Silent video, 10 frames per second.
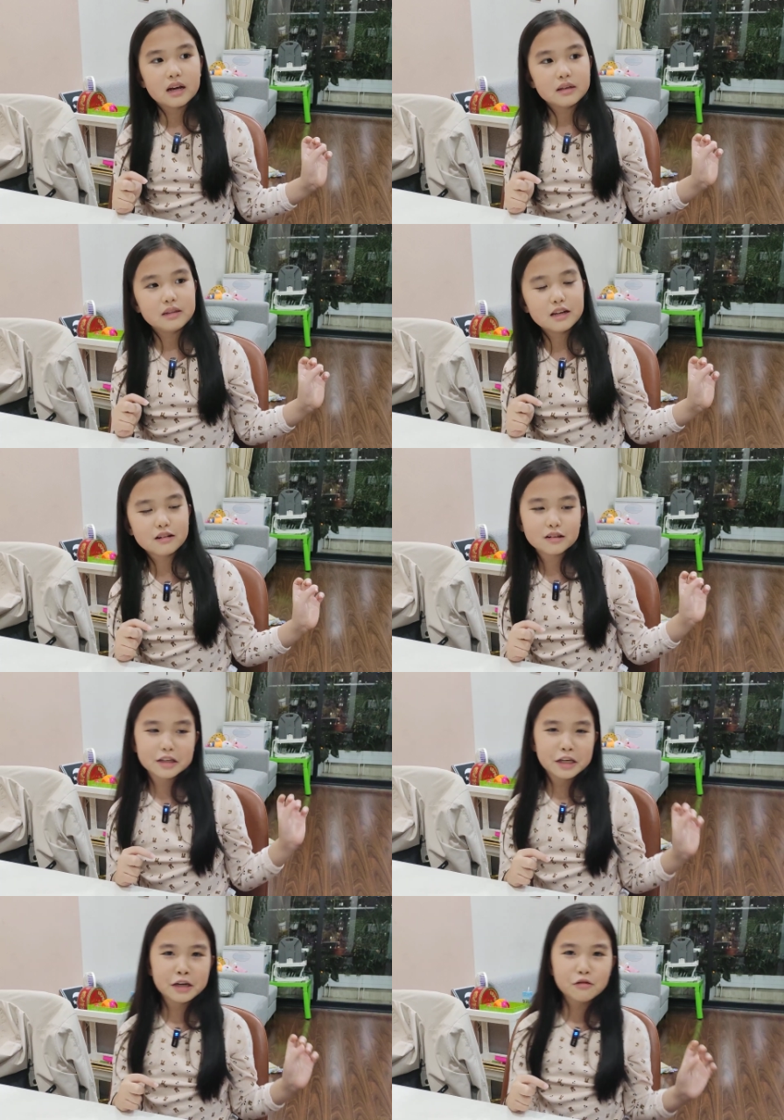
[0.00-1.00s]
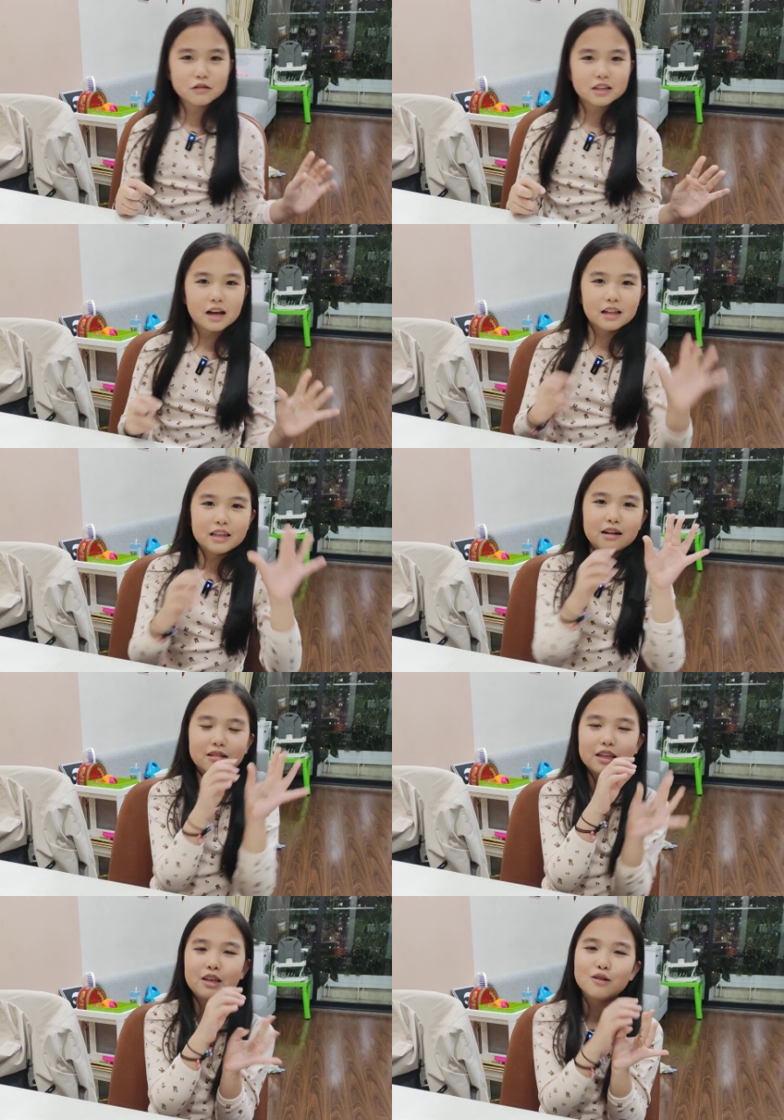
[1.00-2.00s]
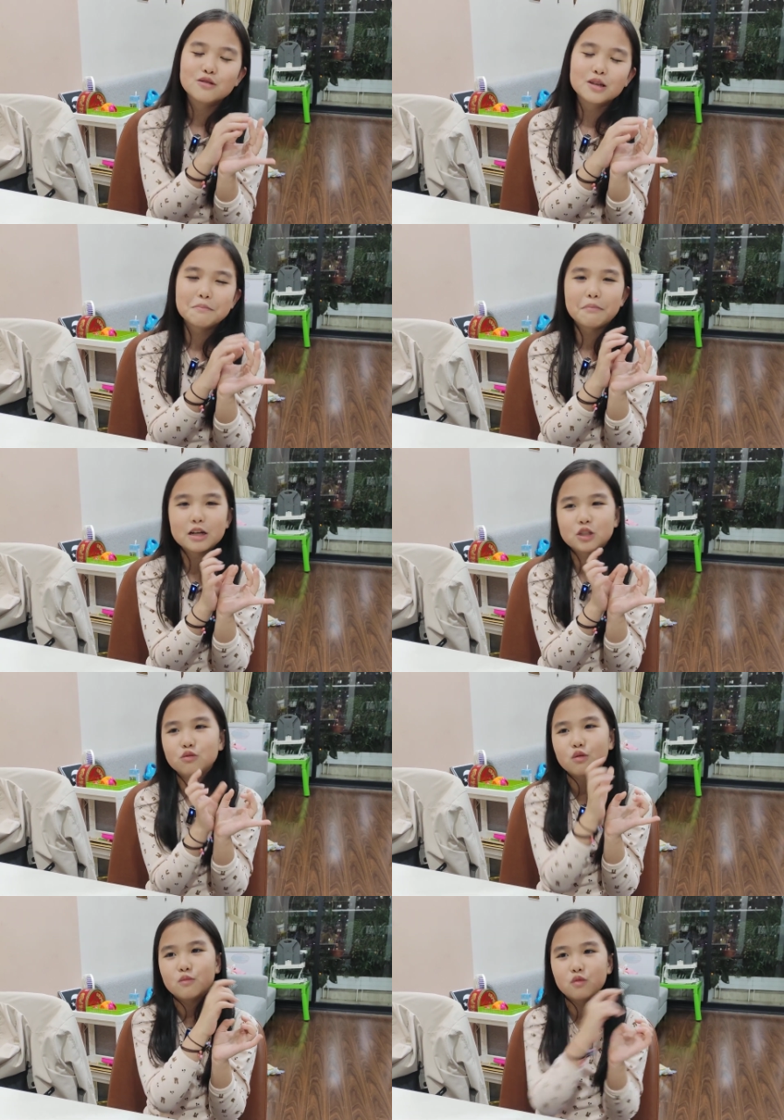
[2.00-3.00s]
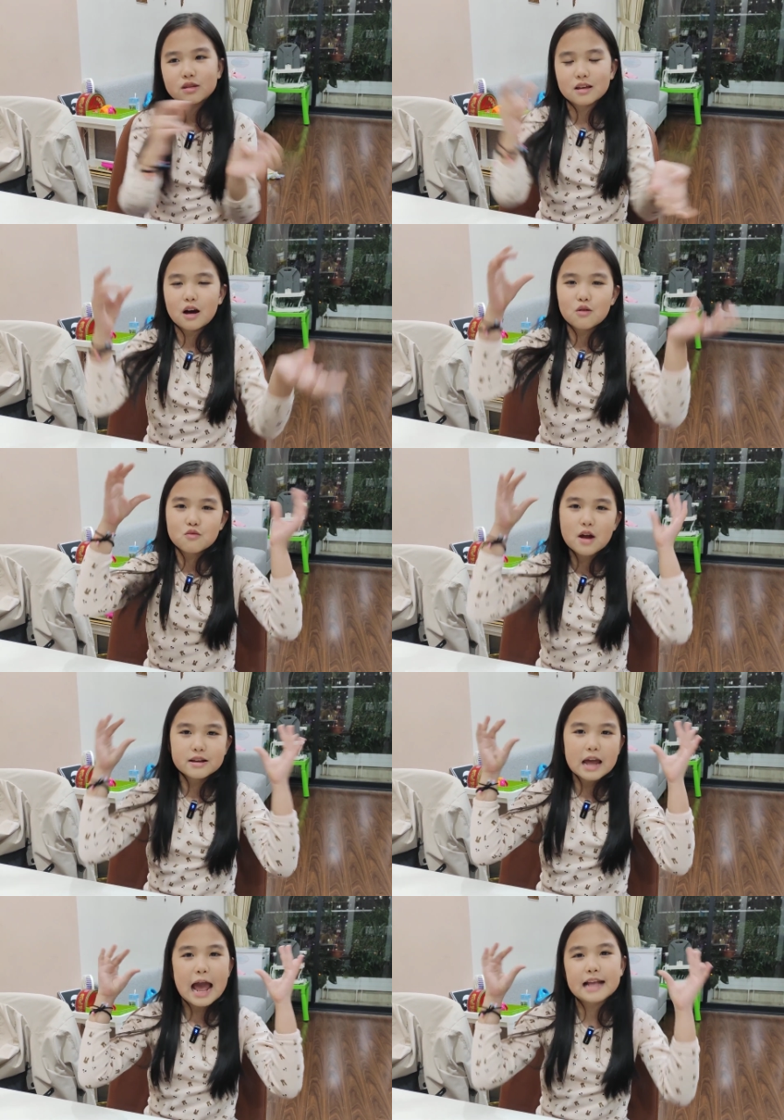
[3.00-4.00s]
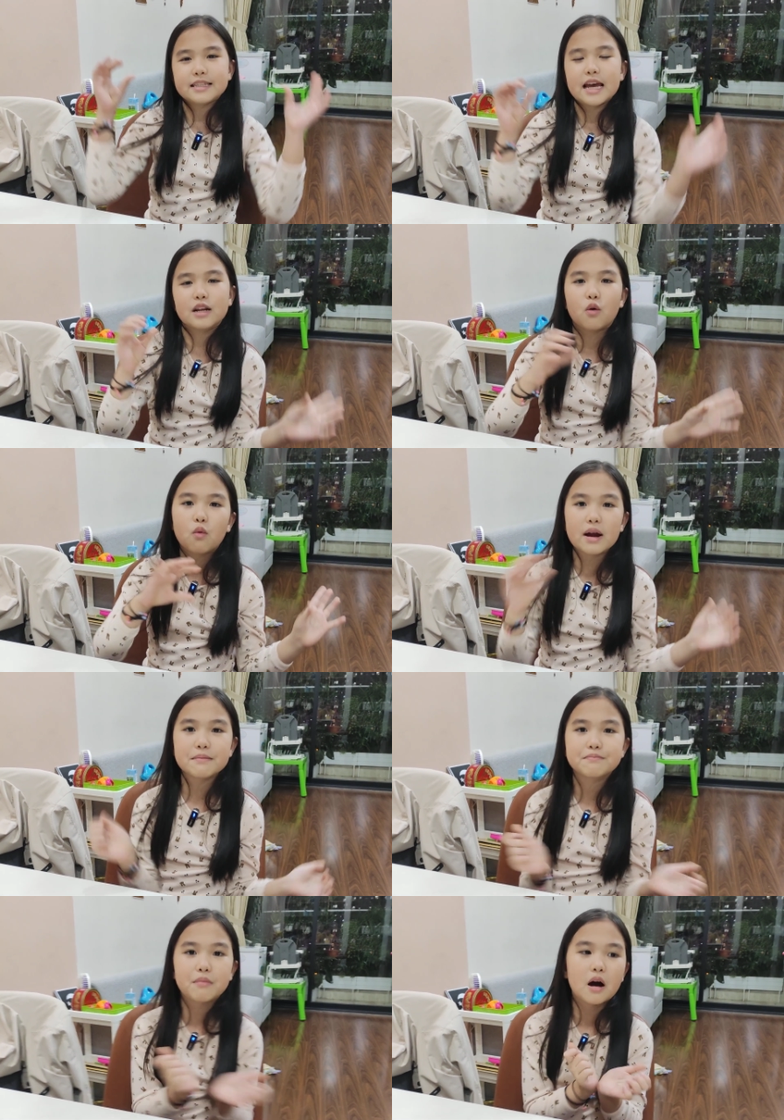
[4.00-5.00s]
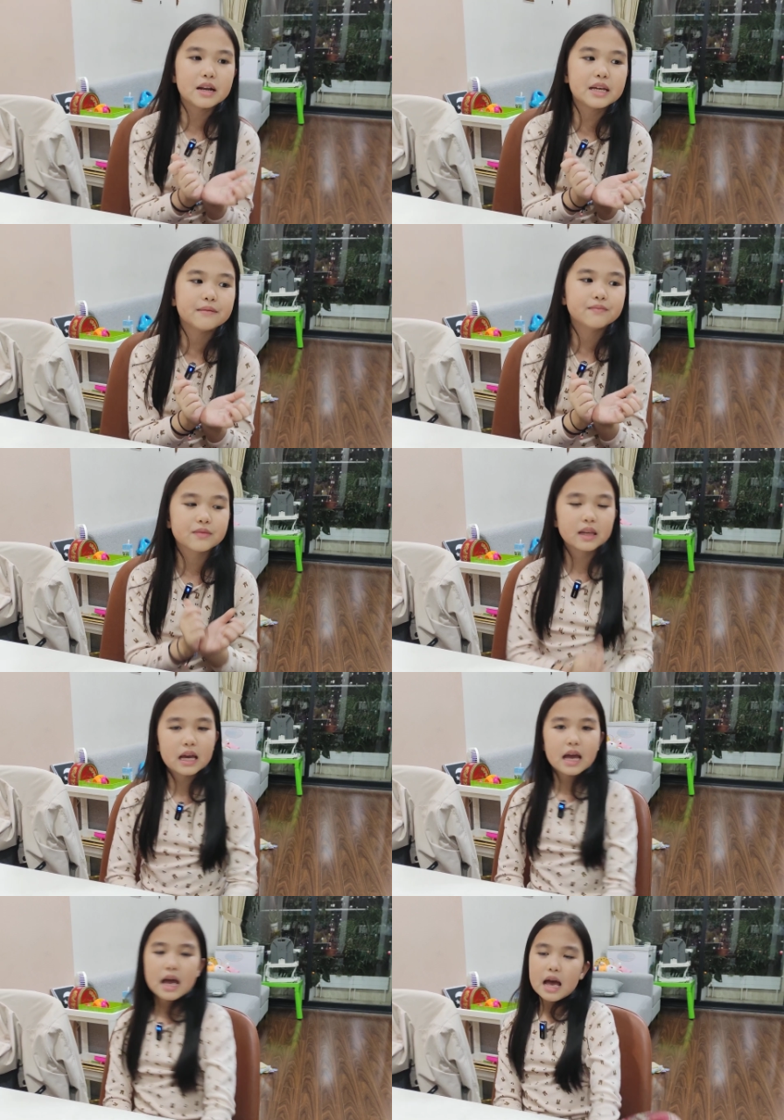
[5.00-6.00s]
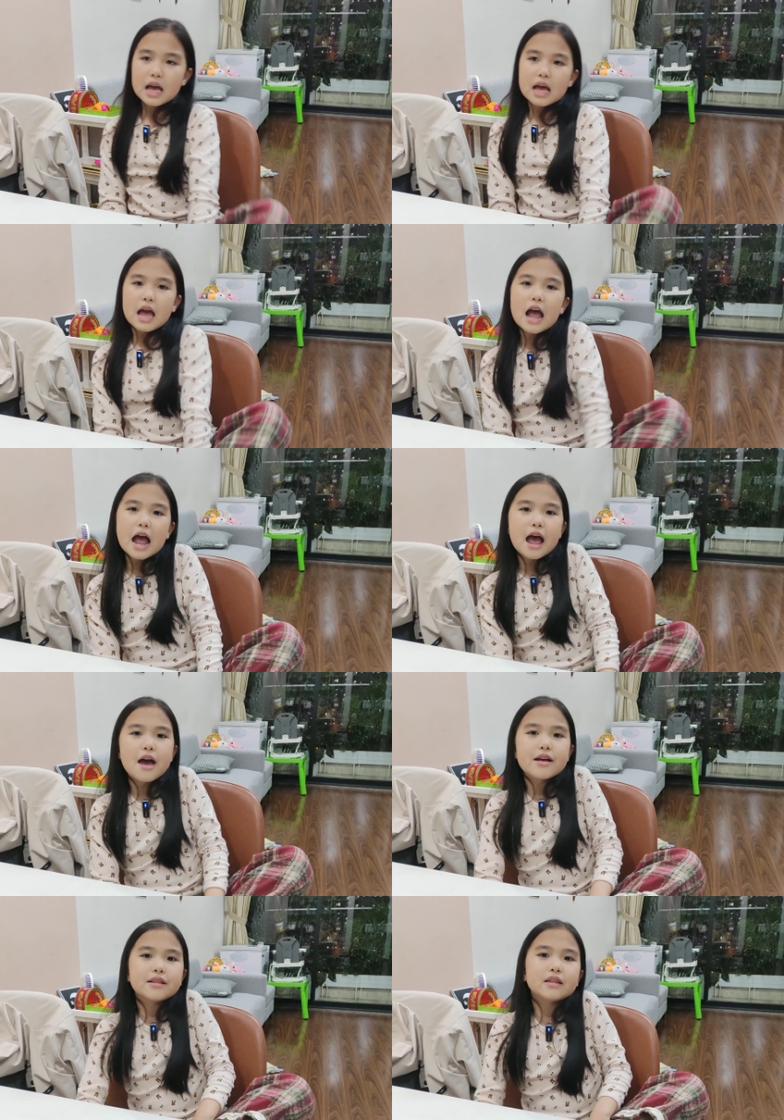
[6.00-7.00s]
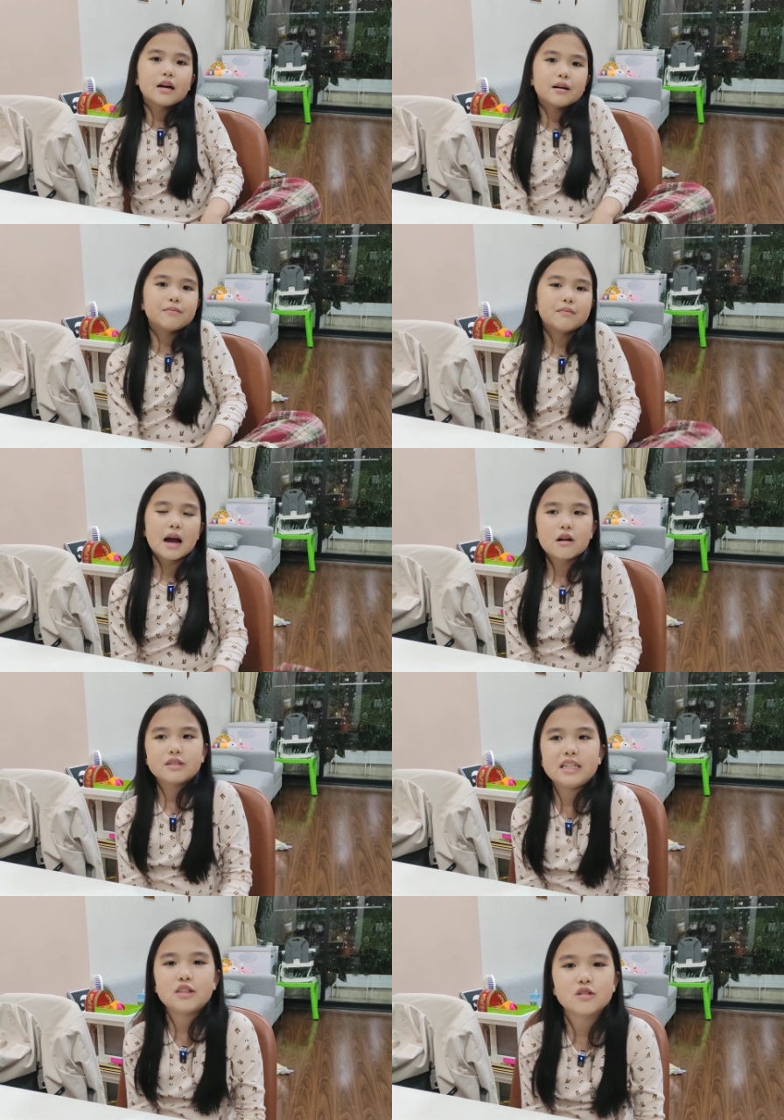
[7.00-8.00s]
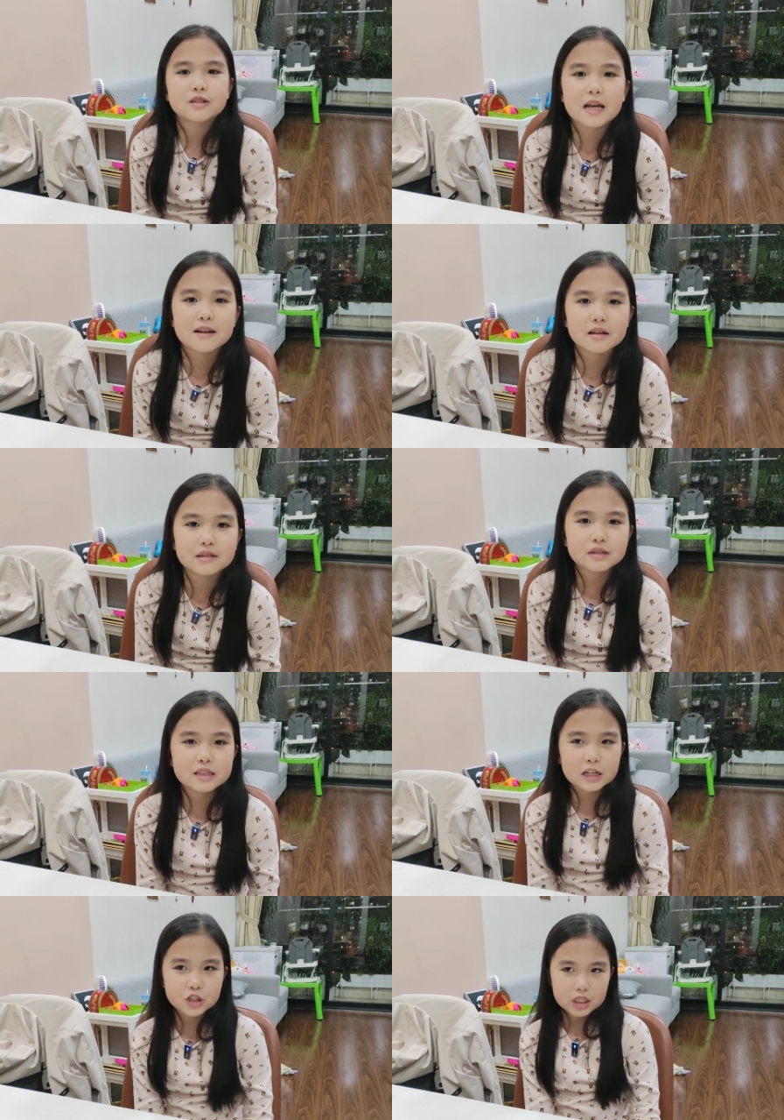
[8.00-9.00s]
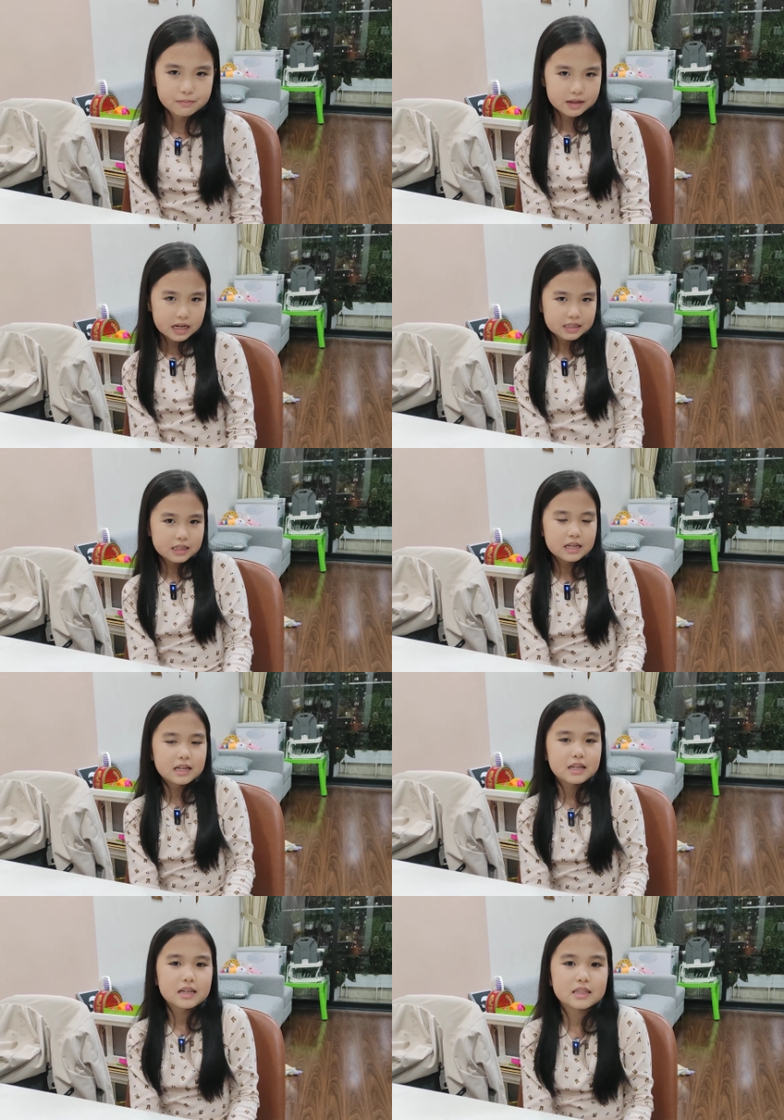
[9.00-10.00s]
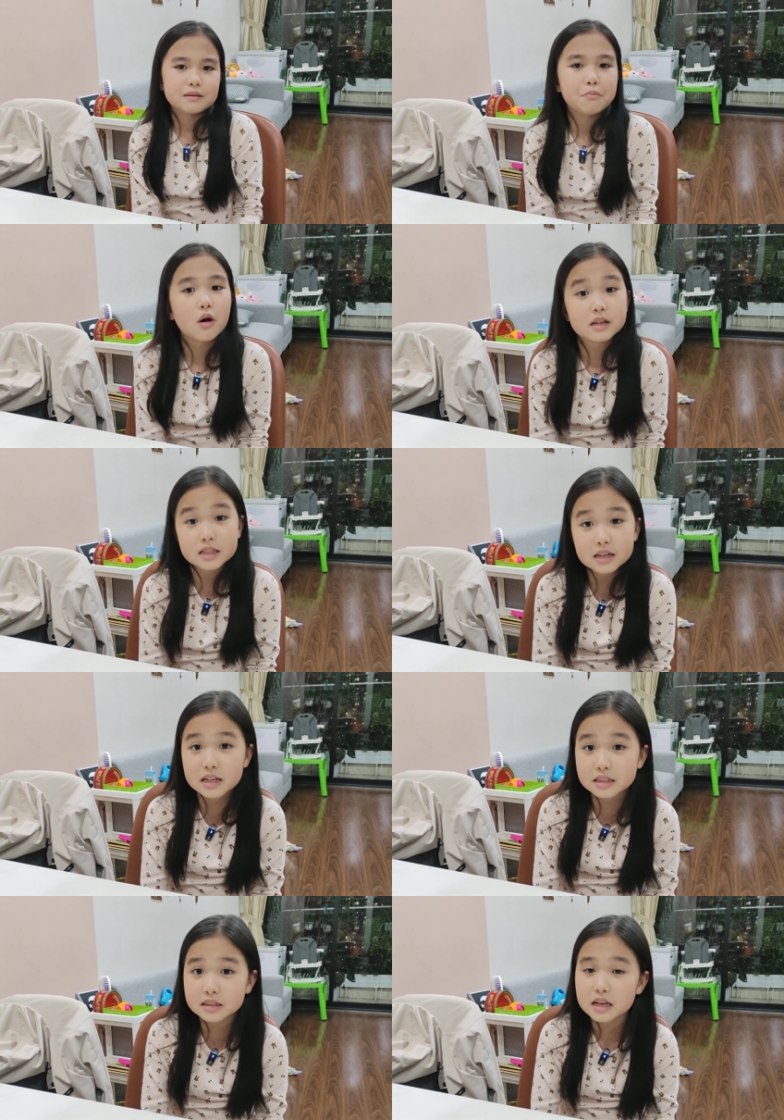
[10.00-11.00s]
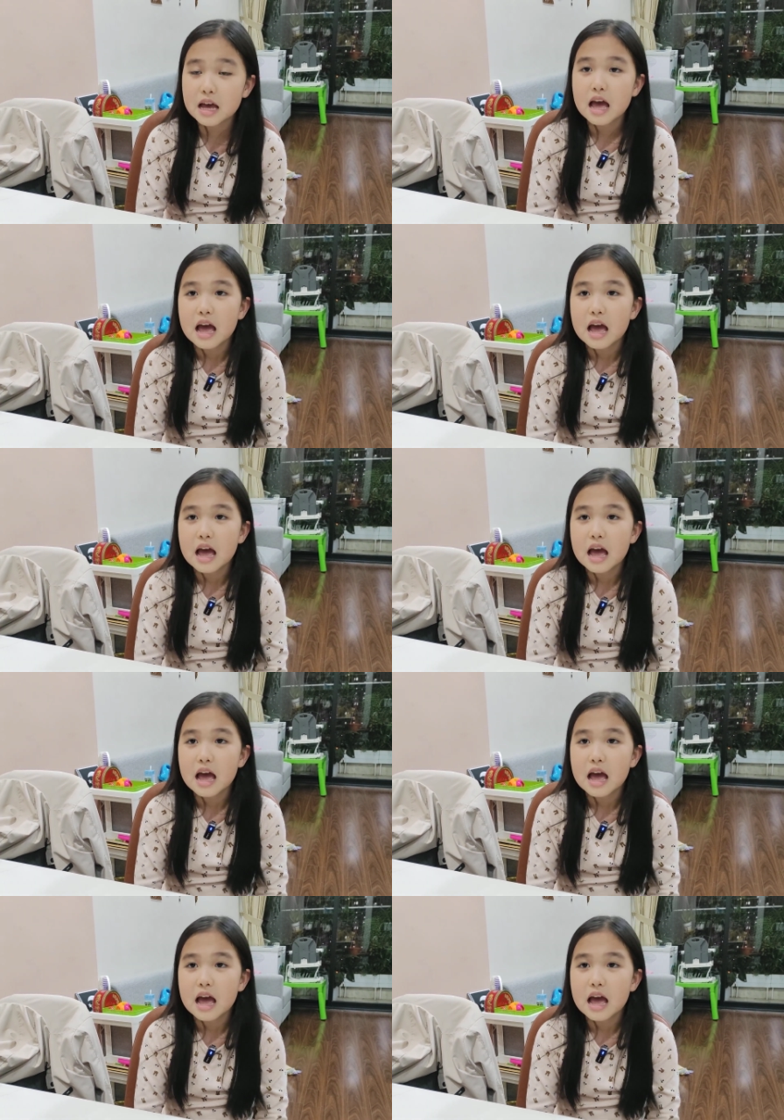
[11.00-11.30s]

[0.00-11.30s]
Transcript: a little cute mushroom with a red hat and a white body. And our teacher said not to touch it because it is poisonous,